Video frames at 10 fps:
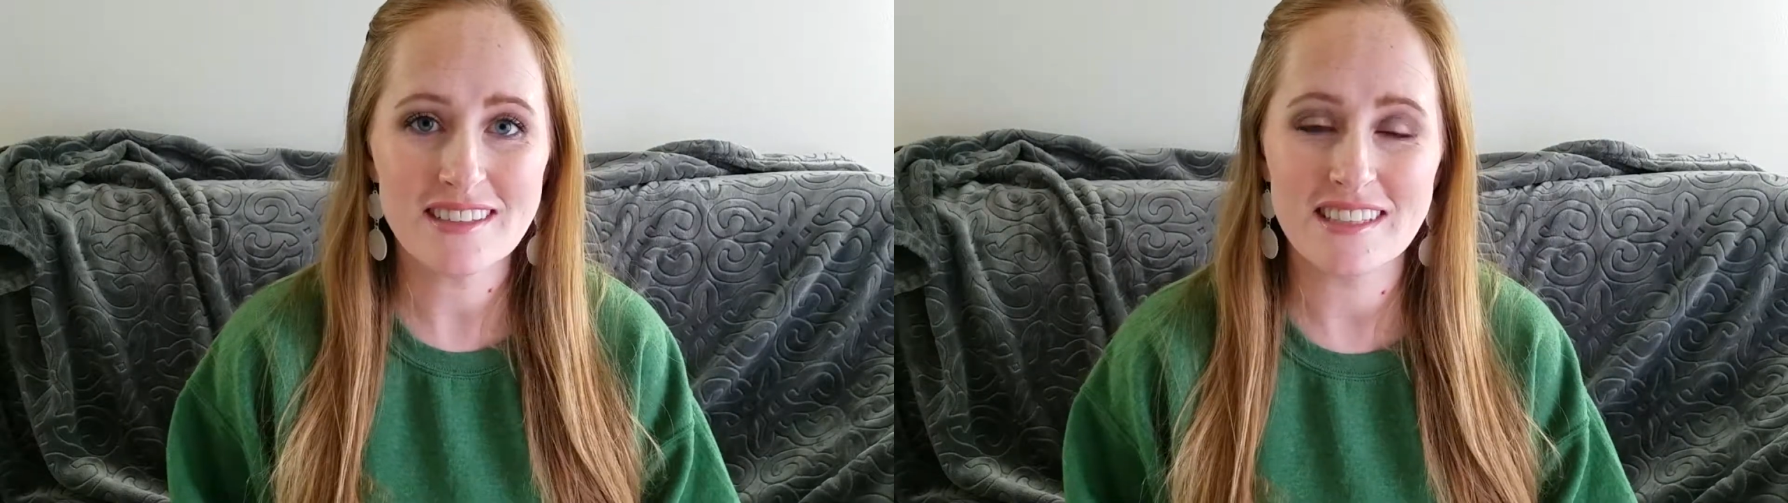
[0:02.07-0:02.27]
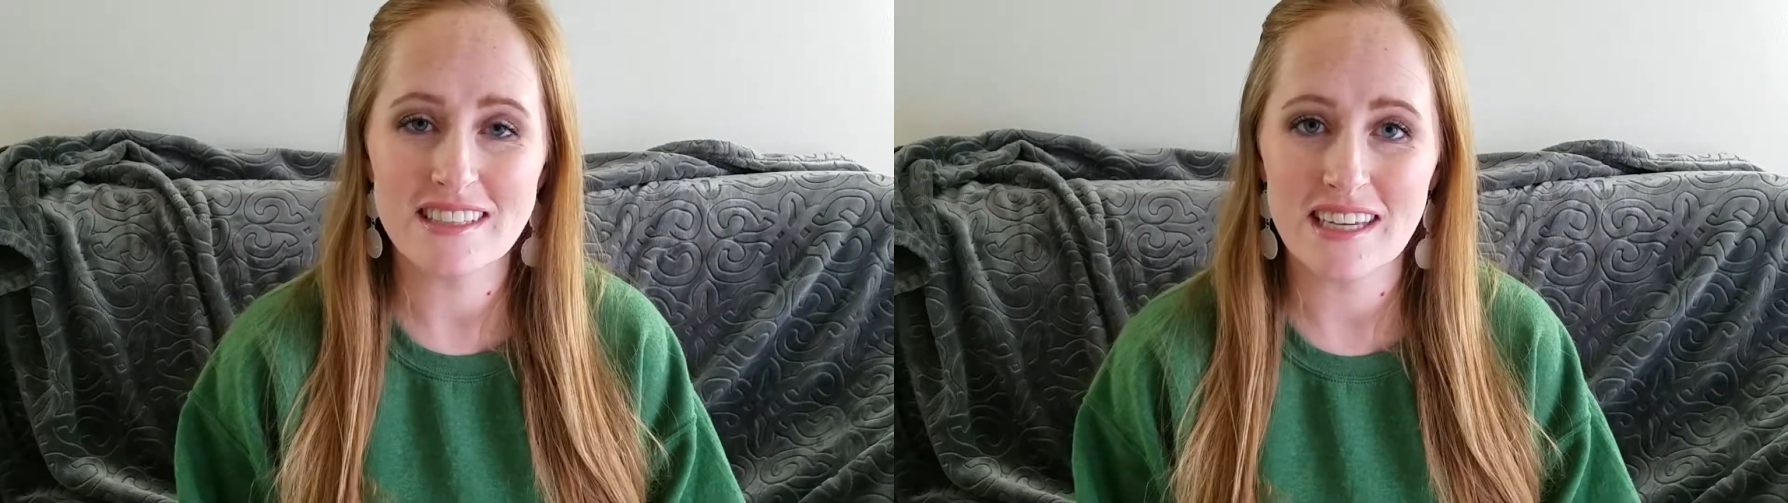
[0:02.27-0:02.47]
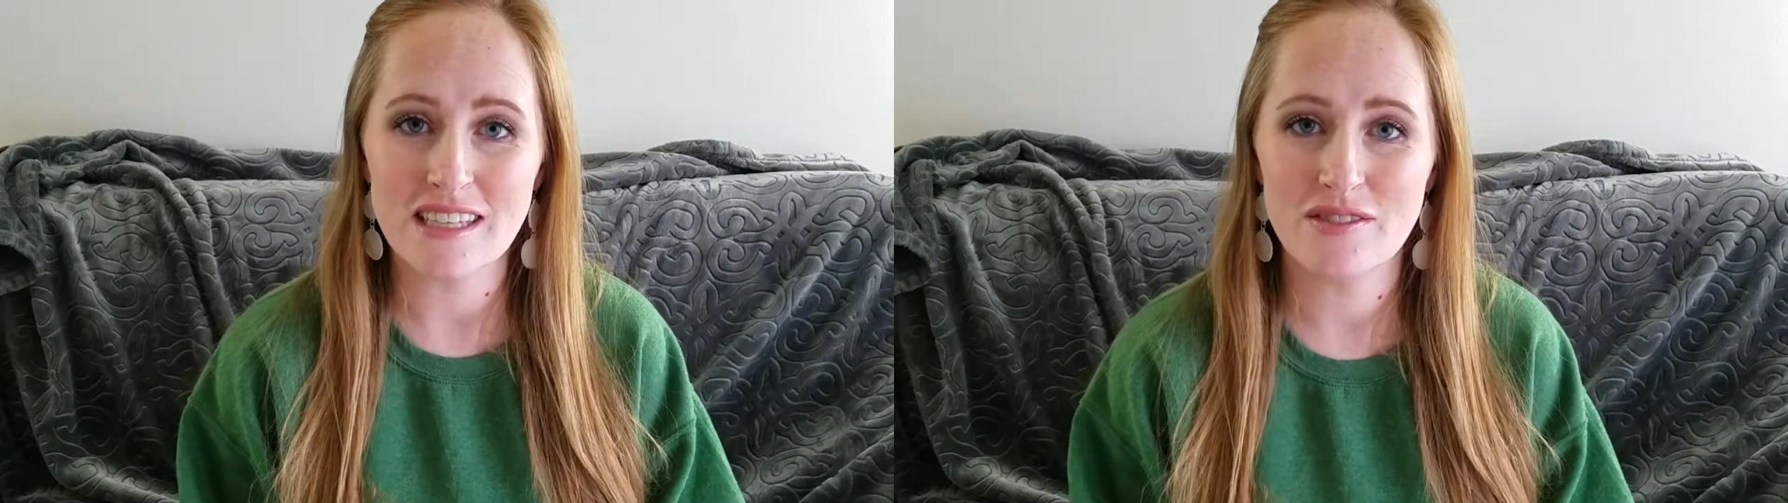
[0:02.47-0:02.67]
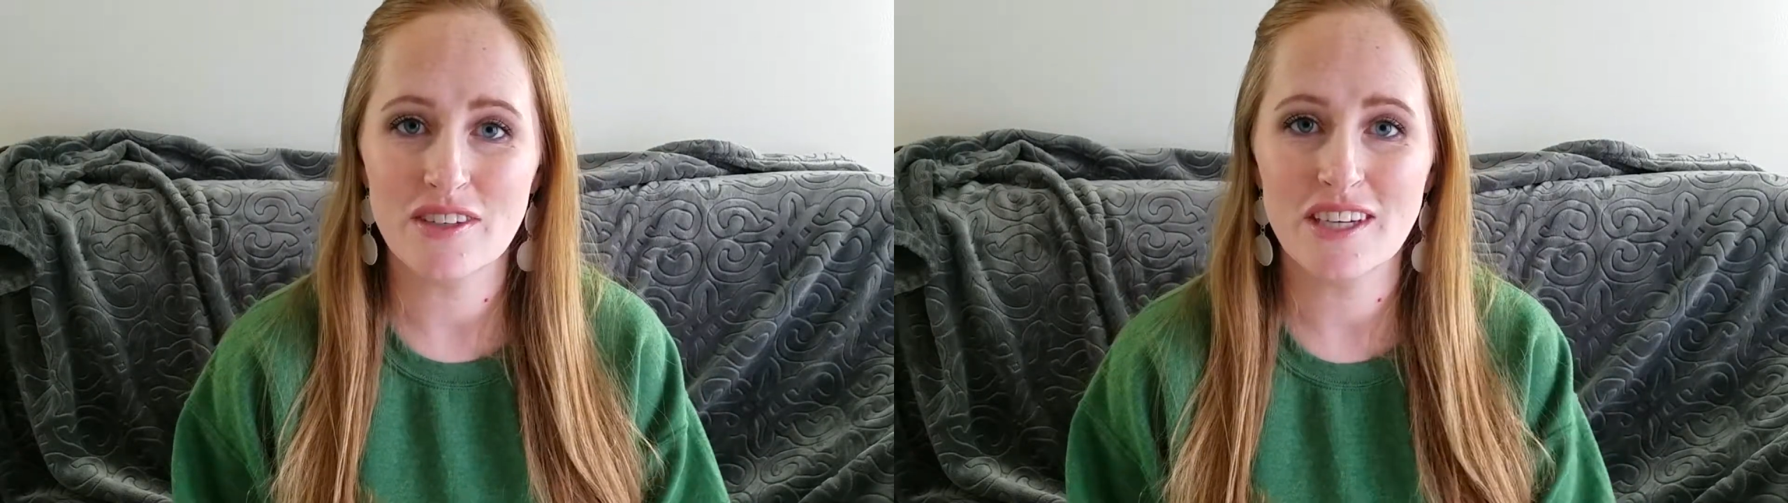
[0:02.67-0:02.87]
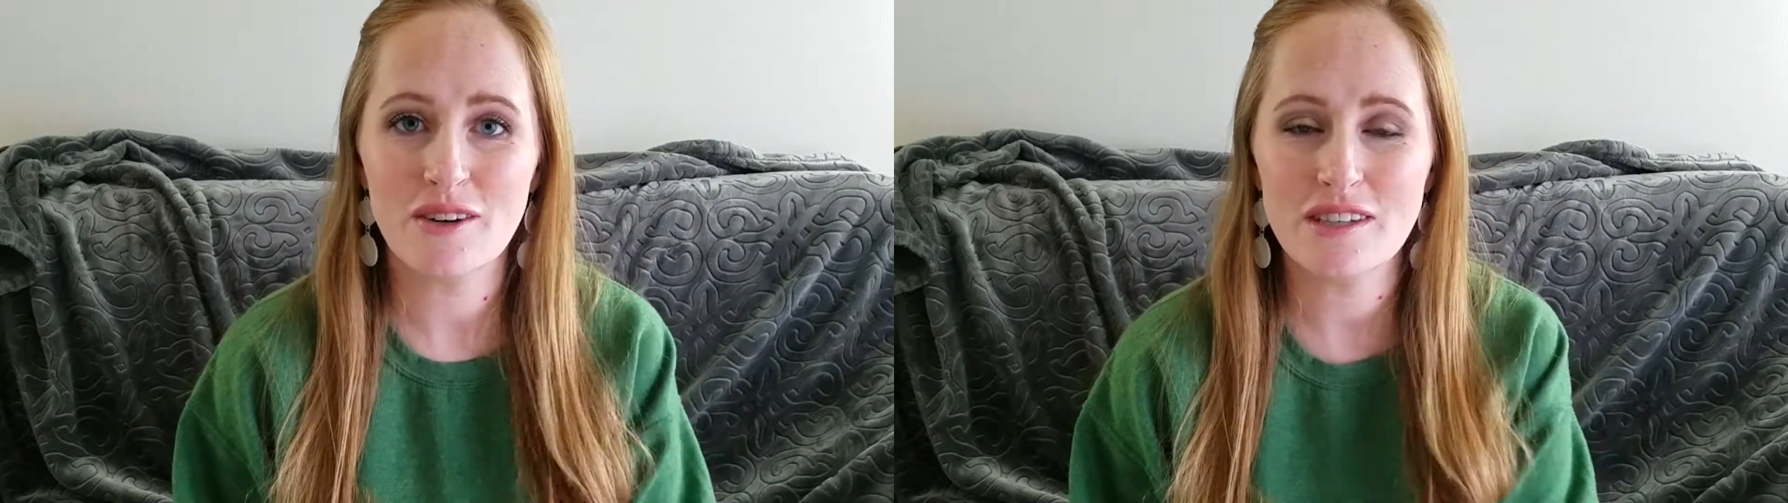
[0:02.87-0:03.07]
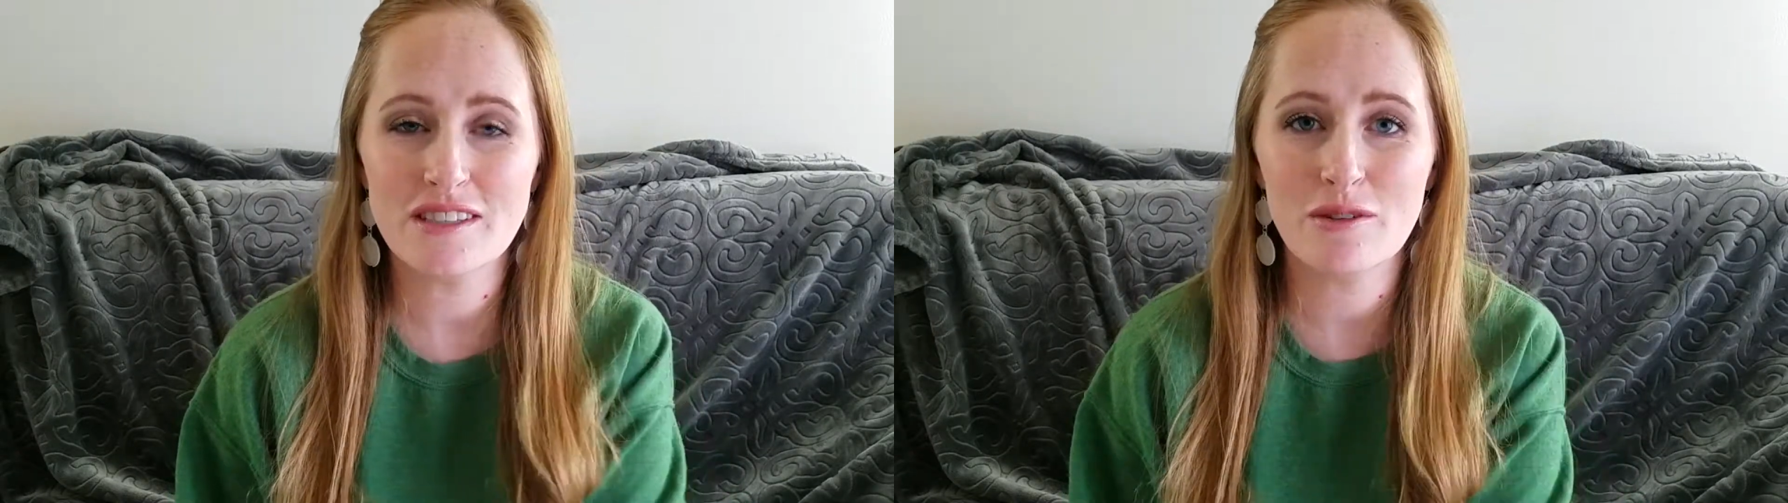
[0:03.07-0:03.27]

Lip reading: Today's video is